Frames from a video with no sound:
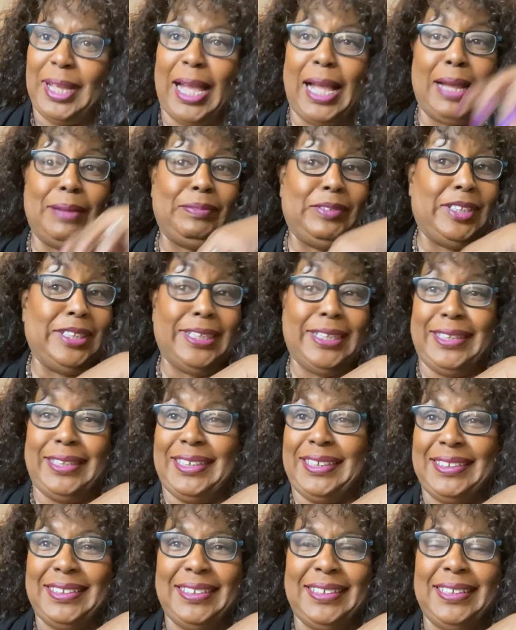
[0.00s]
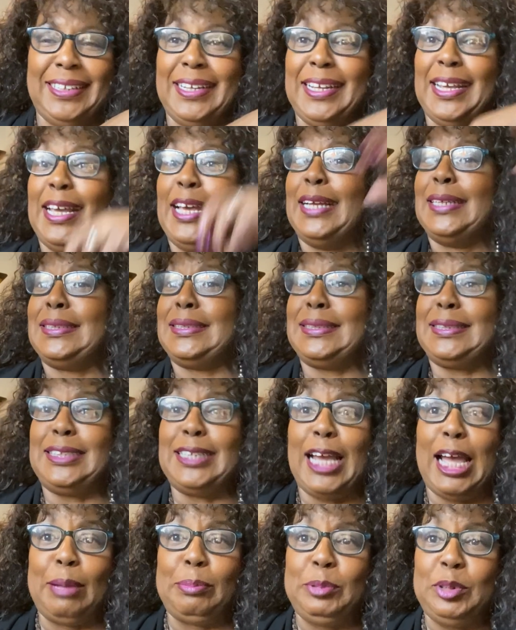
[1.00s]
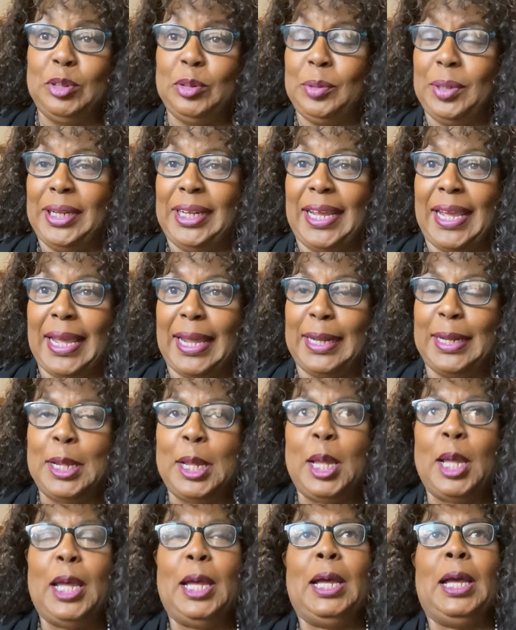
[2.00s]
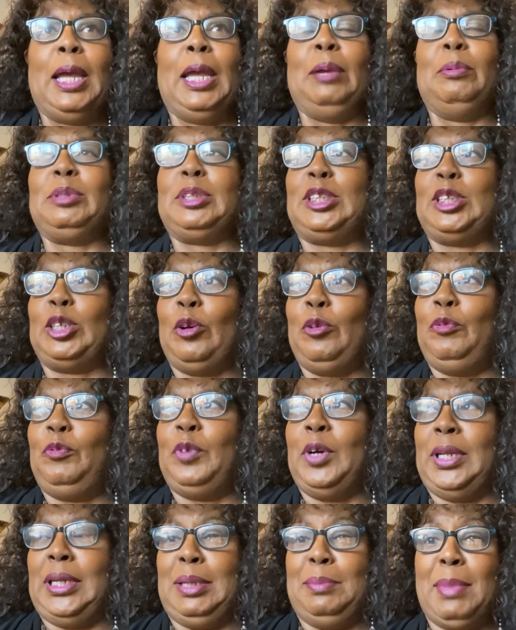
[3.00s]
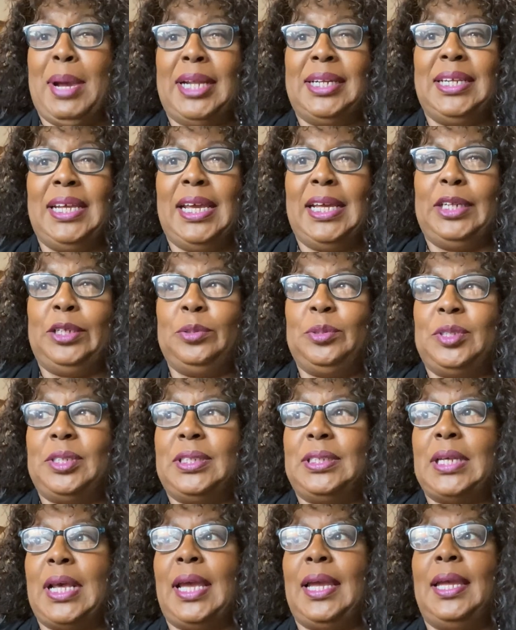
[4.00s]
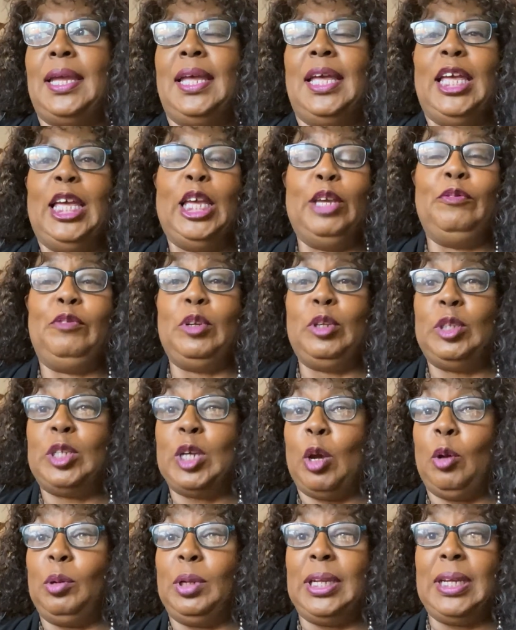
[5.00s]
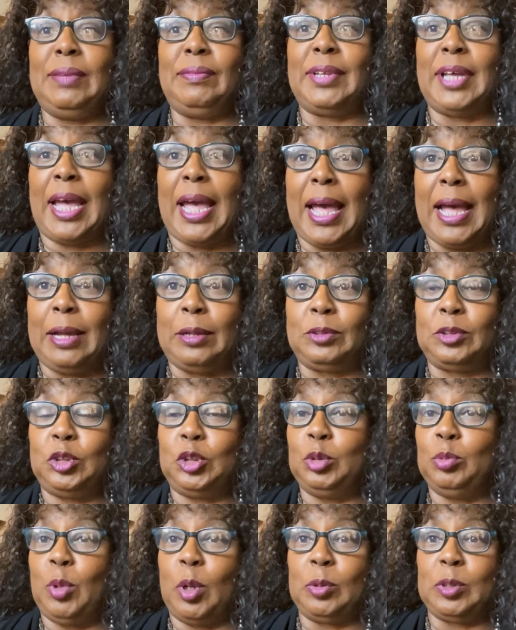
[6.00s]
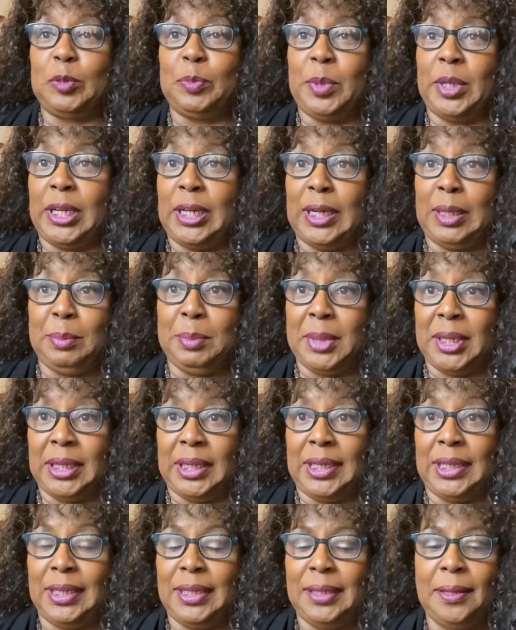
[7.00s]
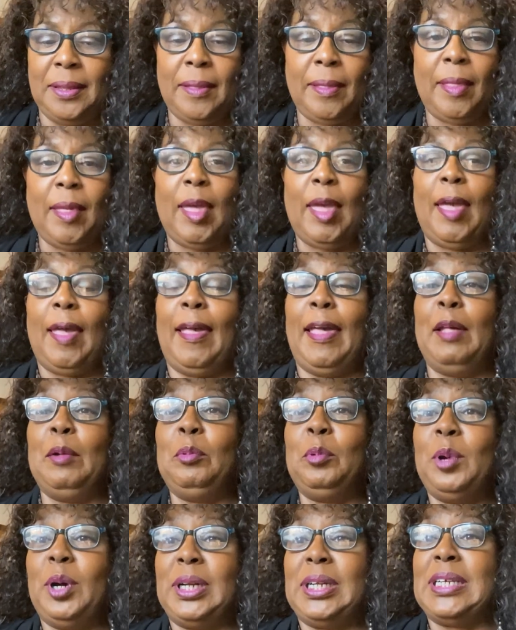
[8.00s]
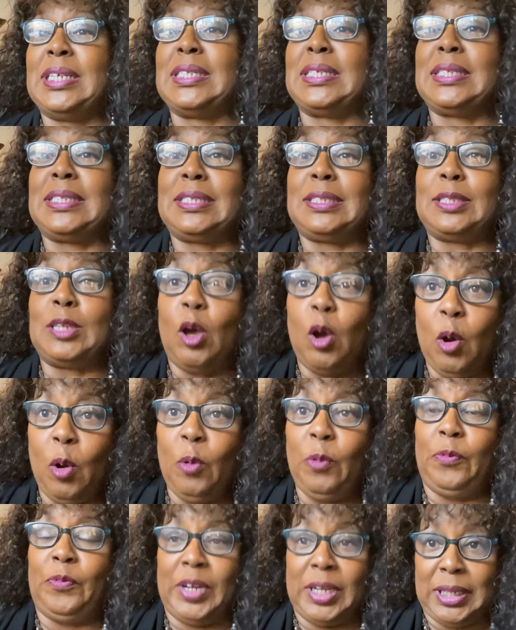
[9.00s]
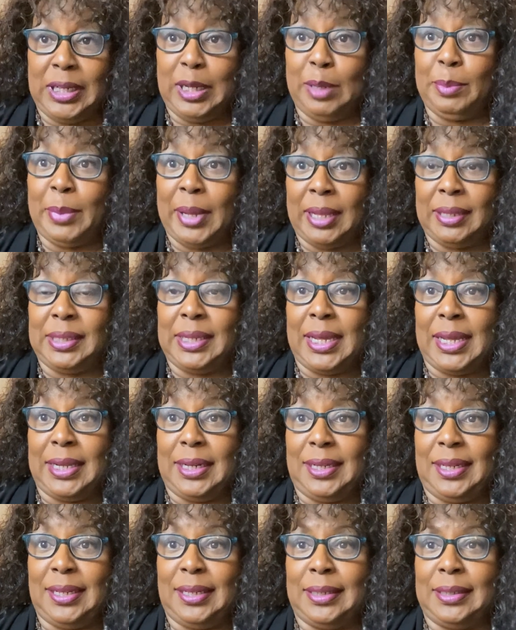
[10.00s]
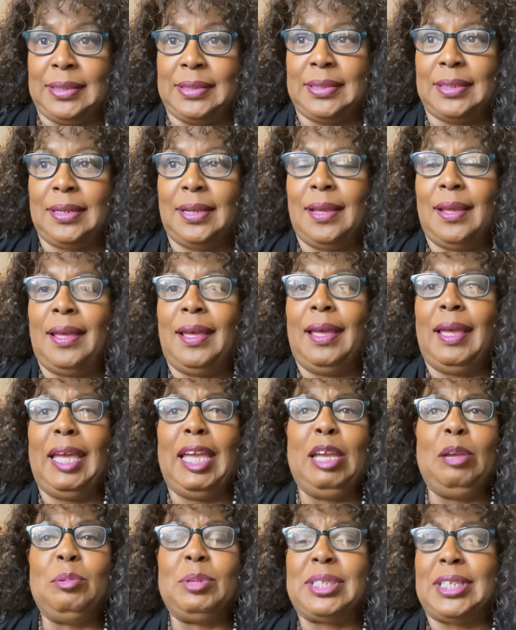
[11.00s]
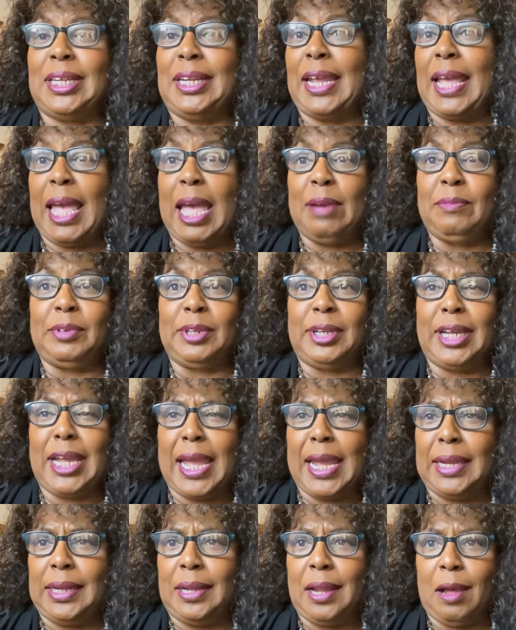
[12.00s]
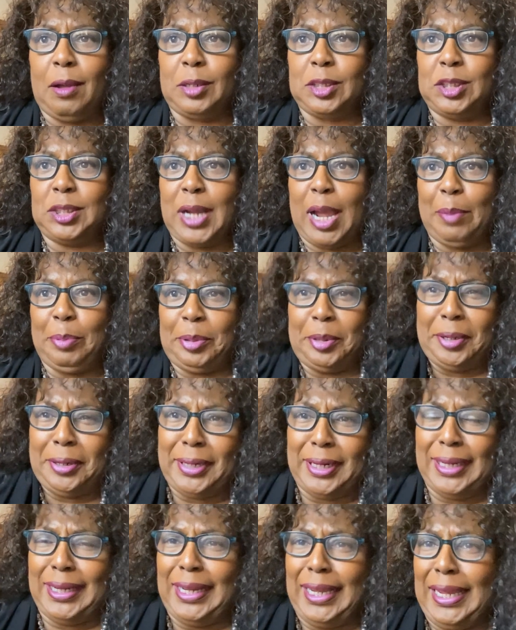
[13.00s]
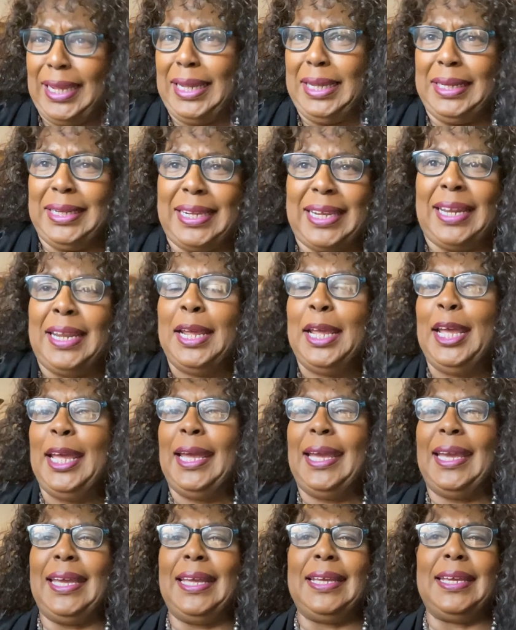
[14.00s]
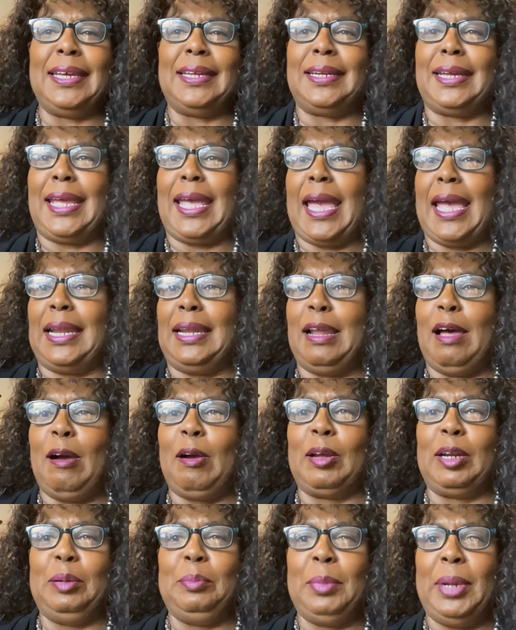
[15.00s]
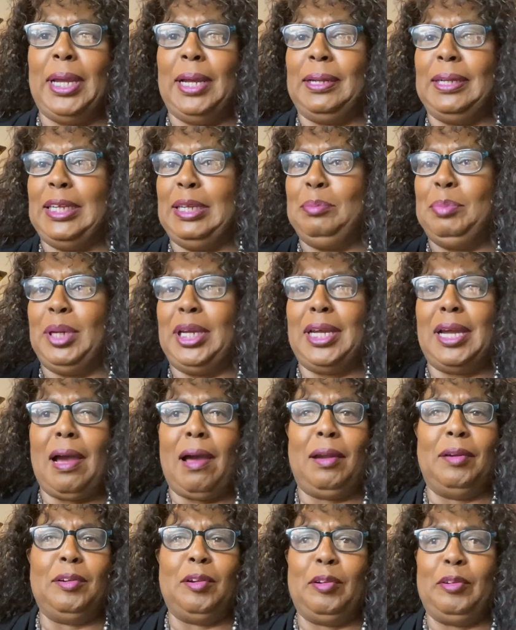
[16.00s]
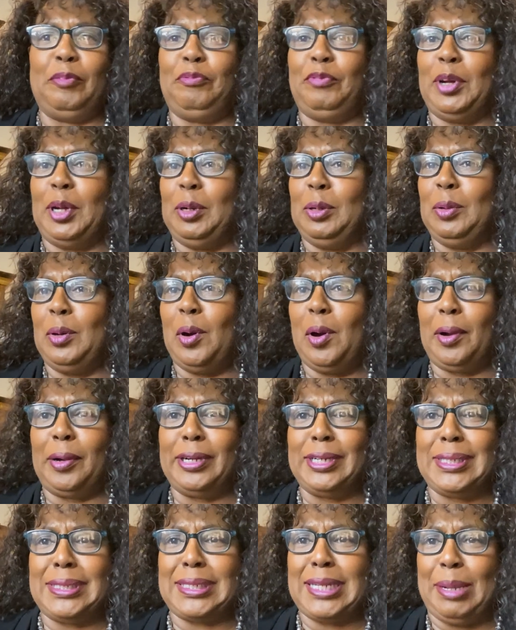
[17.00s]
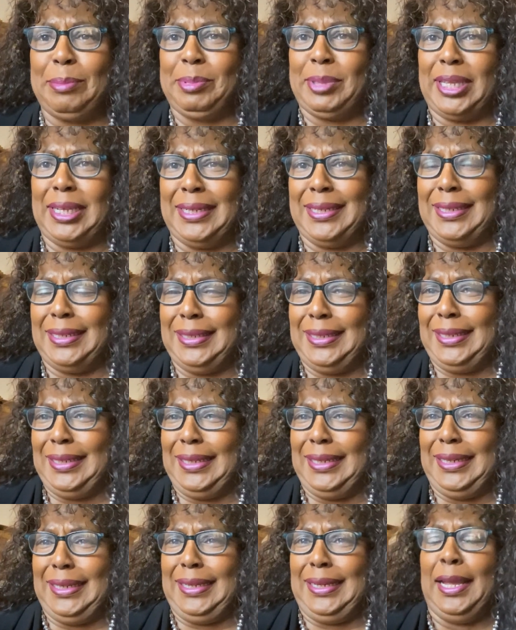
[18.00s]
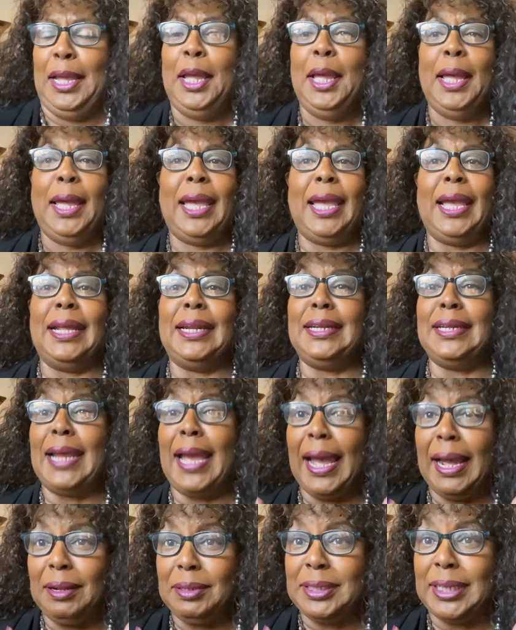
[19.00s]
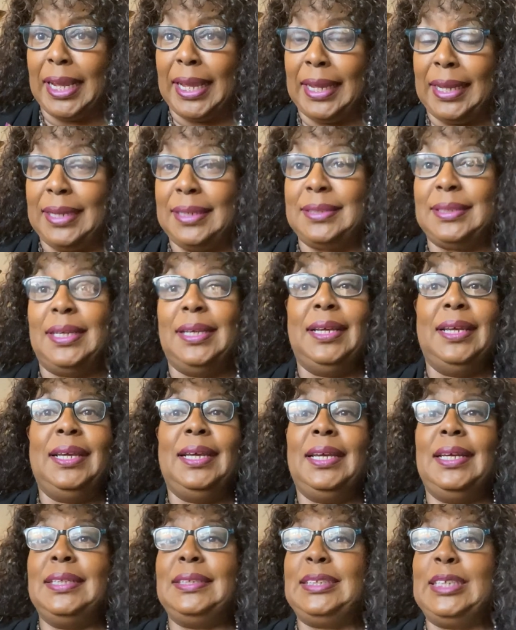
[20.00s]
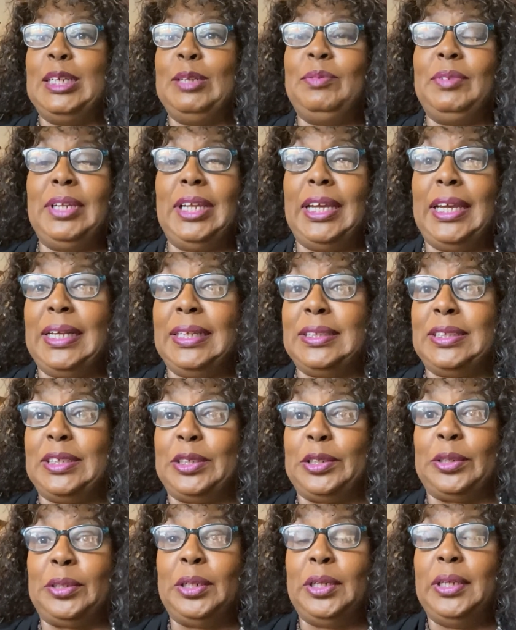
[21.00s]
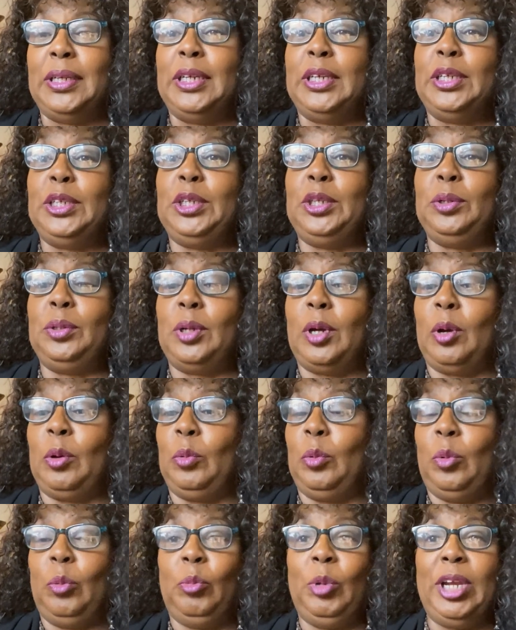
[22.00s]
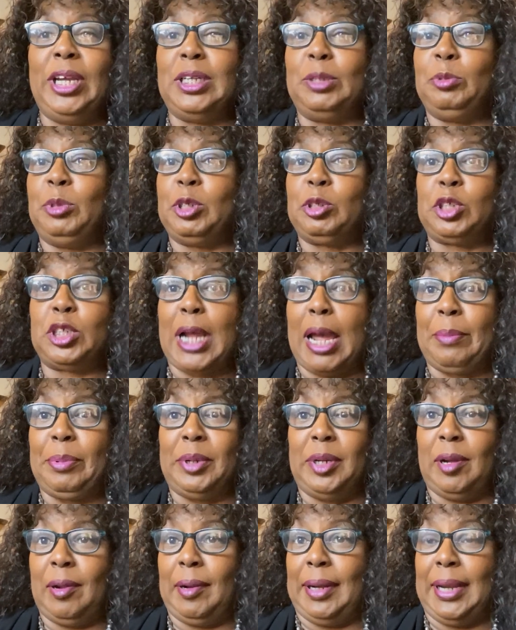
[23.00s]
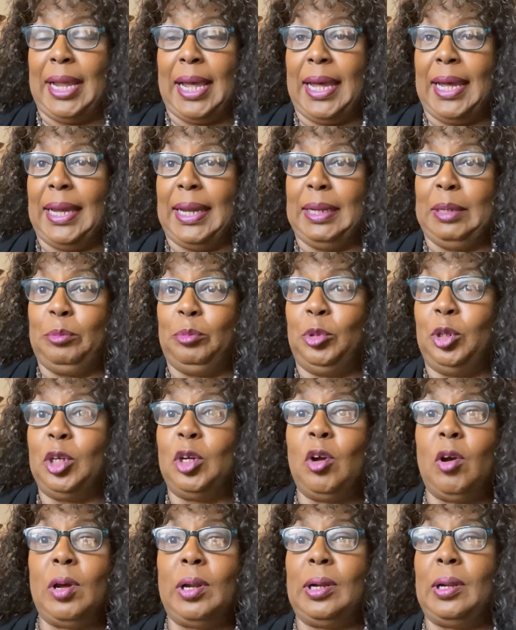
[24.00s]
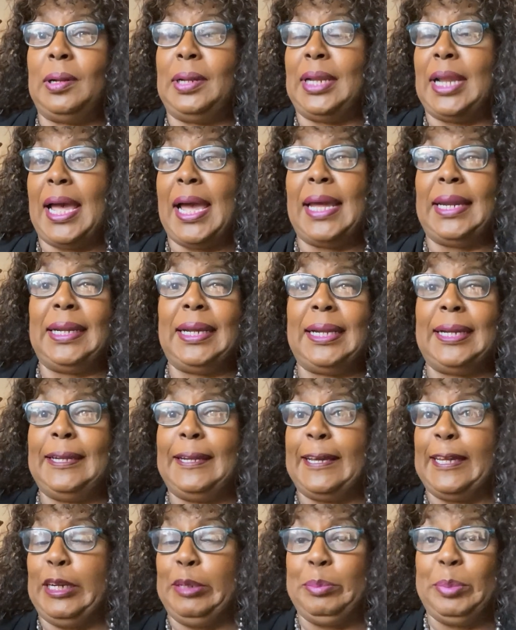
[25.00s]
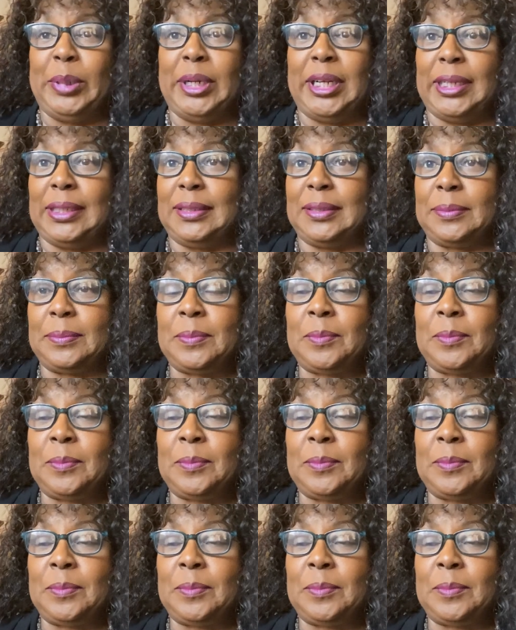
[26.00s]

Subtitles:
I've done it. Stop doing that. It was so funny. My dad used to say, if you don't leave the house, you won't spend any money. And what is so funny about that is he was an avid catalog shopper. he'd get a catalog in the mail and he'd be calling on the phone ordering something. And nowadays, it's even easier. We're shopping online. We're going online and clicking a button.